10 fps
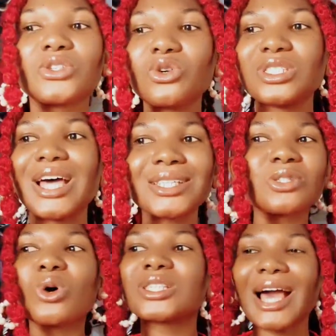So
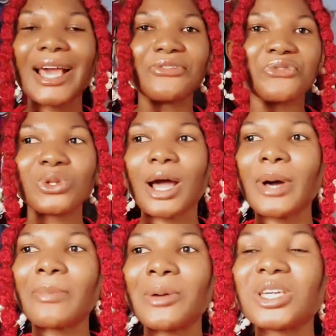that's what I feel
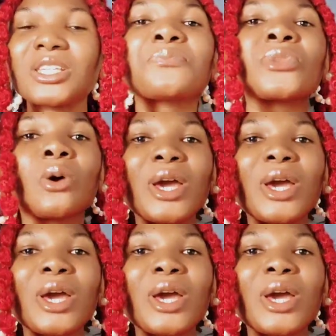about bag making.